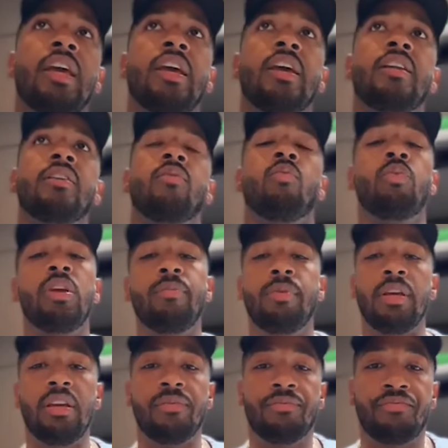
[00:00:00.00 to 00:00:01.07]
And we
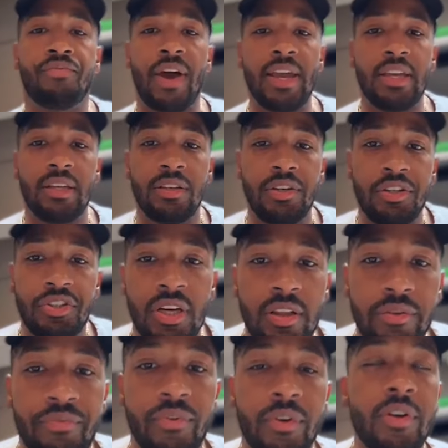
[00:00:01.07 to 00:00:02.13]
be fighting each
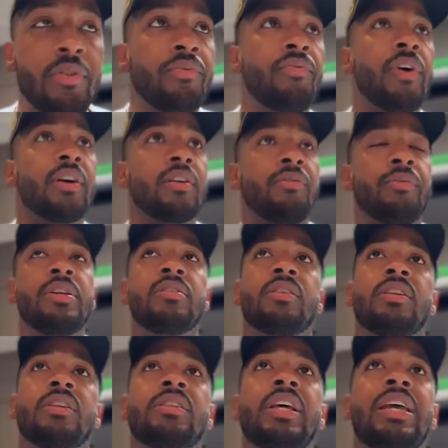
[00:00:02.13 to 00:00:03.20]
other for no fucking
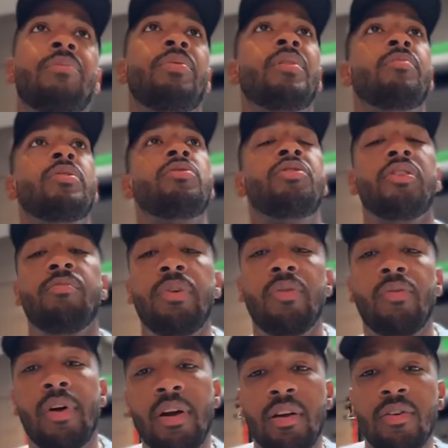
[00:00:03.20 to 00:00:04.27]
reason. The same people you should
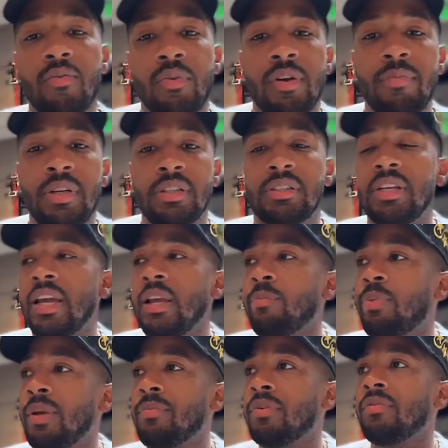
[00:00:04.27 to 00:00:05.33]
be working with be the
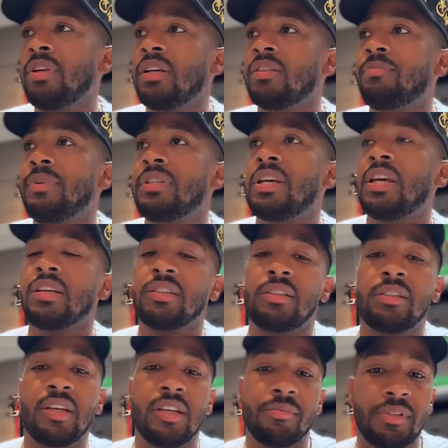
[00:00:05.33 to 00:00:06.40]
same people who niggas be taking
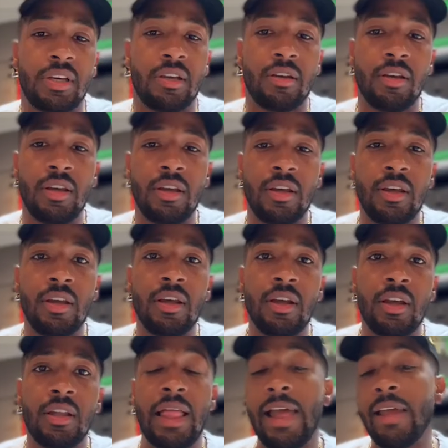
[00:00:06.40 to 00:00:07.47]
subs at.
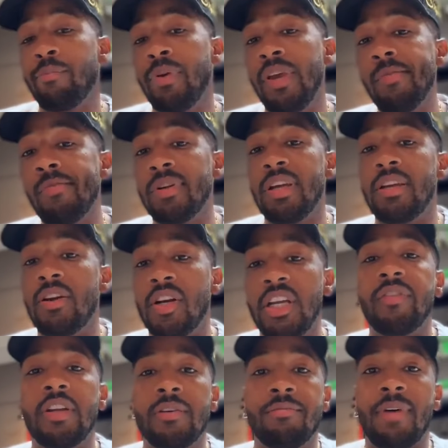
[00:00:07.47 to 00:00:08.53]
Like, people that
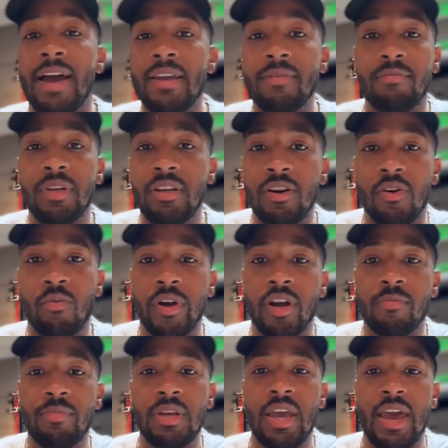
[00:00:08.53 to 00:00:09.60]
don't even invite me
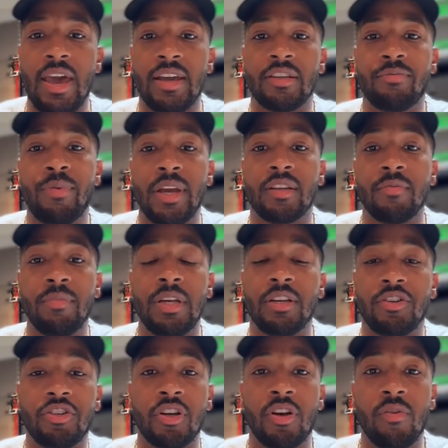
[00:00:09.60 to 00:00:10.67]
nowhere be expecting
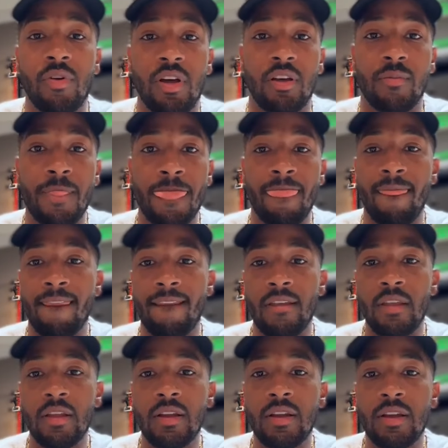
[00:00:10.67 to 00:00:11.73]
me to show up.